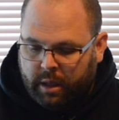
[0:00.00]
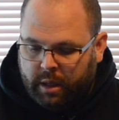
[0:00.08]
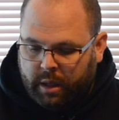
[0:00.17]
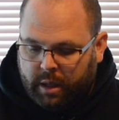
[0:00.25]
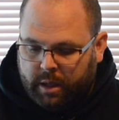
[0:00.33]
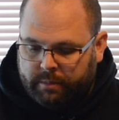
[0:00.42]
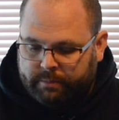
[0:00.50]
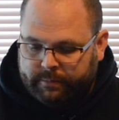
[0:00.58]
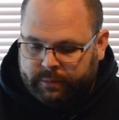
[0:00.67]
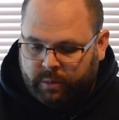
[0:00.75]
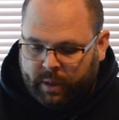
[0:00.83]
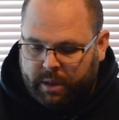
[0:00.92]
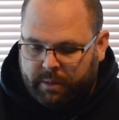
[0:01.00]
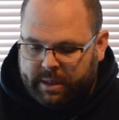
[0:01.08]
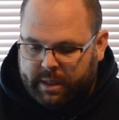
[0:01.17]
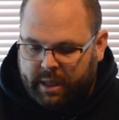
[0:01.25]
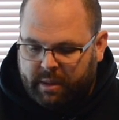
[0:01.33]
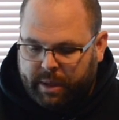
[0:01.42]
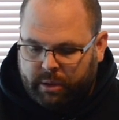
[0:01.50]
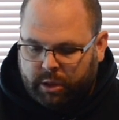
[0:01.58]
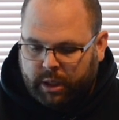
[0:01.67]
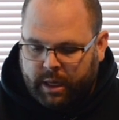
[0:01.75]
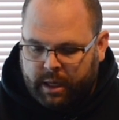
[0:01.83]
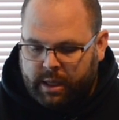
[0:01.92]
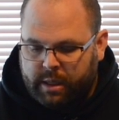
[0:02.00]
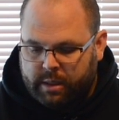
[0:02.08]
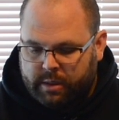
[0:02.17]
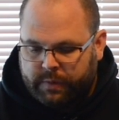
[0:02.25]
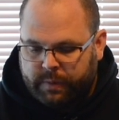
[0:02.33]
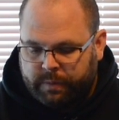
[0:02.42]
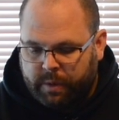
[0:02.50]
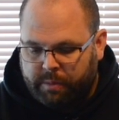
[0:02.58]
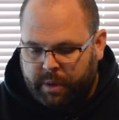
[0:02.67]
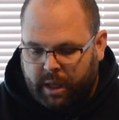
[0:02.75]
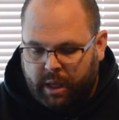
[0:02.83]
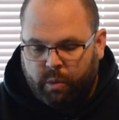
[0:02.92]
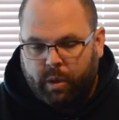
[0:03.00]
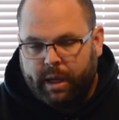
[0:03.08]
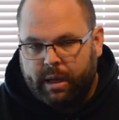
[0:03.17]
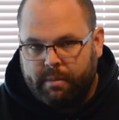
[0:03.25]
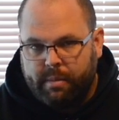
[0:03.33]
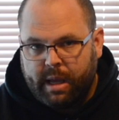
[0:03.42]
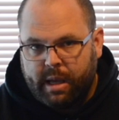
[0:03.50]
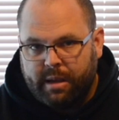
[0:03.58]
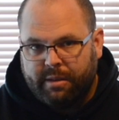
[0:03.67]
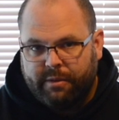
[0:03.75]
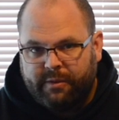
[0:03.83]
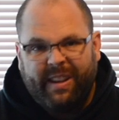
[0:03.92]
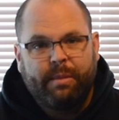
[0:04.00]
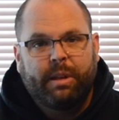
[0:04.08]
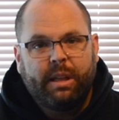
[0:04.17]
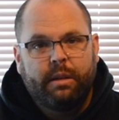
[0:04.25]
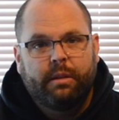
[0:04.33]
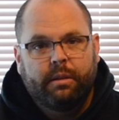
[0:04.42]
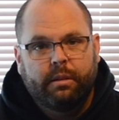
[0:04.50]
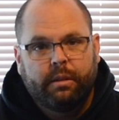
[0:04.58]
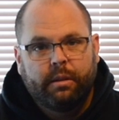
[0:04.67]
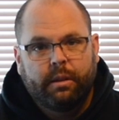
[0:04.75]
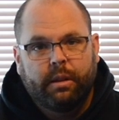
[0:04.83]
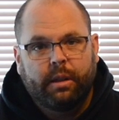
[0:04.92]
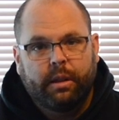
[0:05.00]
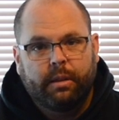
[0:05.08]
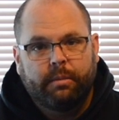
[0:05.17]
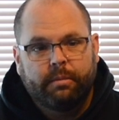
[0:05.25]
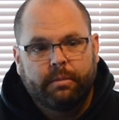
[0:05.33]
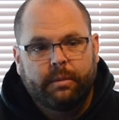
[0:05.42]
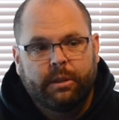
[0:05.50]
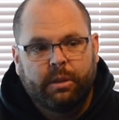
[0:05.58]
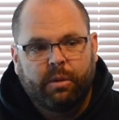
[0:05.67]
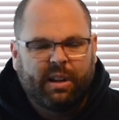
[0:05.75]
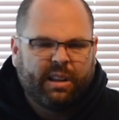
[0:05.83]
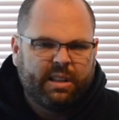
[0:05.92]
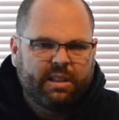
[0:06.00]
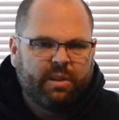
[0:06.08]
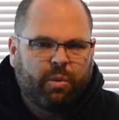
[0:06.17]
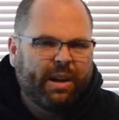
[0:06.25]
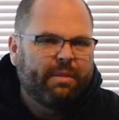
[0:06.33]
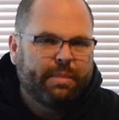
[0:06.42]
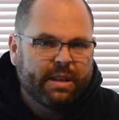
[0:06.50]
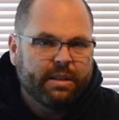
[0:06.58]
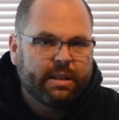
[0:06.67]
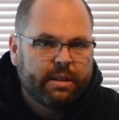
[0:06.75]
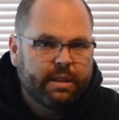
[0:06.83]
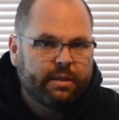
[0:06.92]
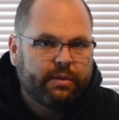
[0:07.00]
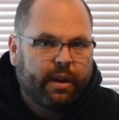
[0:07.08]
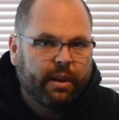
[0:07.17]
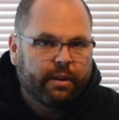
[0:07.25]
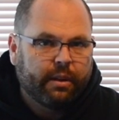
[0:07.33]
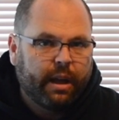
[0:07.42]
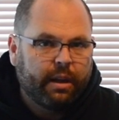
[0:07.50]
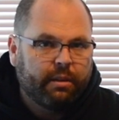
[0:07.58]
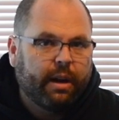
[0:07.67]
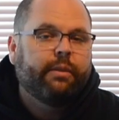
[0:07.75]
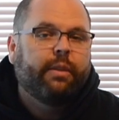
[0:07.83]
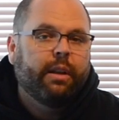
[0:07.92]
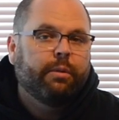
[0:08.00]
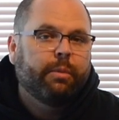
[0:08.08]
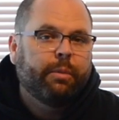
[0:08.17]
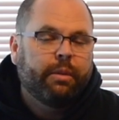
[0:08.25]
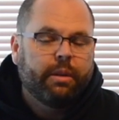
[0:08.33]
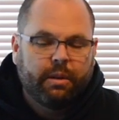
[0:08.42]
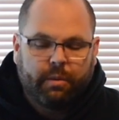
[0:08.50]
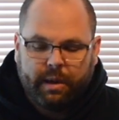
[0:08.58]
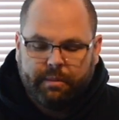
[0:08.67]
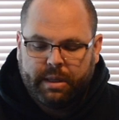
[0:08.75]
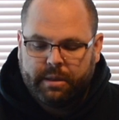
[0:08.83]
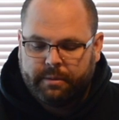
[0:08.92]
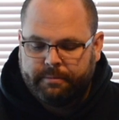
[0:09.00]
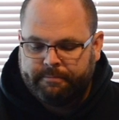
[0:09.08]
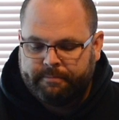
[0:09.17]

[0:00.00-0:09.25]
What can we tell you about Gott? He's from a winemaking family, or at least in the wine business. His father and grandfather were both in the wine biz.